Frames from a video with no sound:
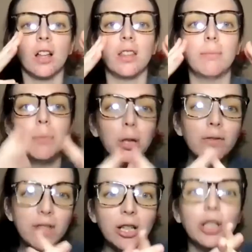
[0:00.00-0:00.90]
the
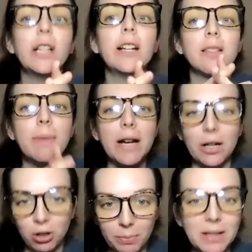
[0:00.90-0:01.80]
moves that she has made
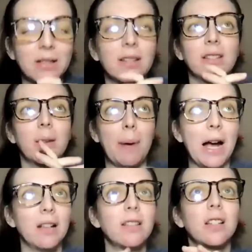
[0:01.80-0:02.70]
in her business in the
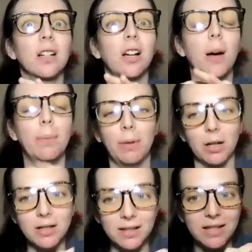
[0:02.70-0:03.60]
past couple
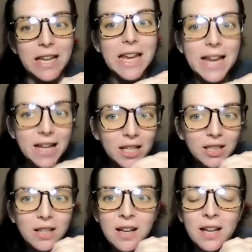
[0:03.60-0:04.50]
months is
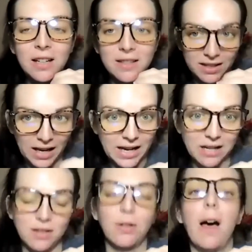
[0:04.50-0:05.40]

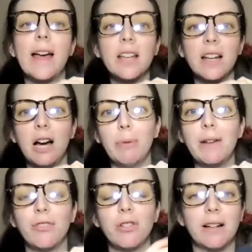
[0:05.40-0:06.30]
insane. So I cannot
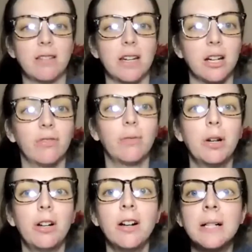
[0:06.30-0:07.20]
wait for you guys to hear from
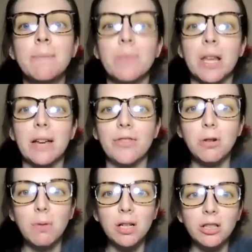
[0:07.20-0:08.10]
her if
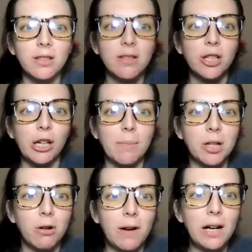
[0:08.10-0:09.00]
you want to just share, I'm going
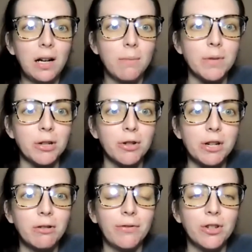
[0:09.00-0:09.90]
to go ahead and unmute
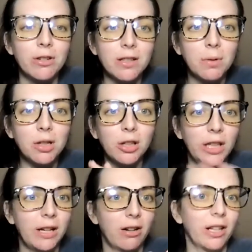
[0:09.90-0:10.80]
you. If you just want to
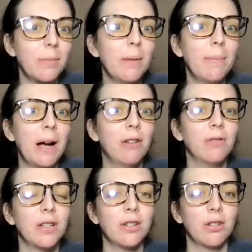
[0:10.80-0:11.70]
share a little bit
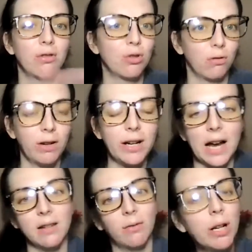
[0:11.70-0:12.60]
about your story,
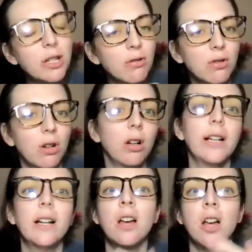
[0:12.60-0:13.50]
kind of when you
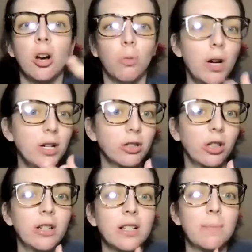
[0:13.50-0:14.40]
started, what your
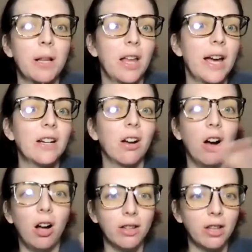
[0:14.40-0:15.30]
journey's been like,
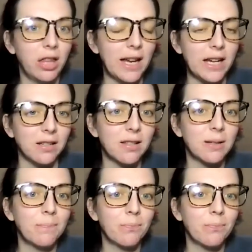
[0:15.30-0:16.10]
all the things,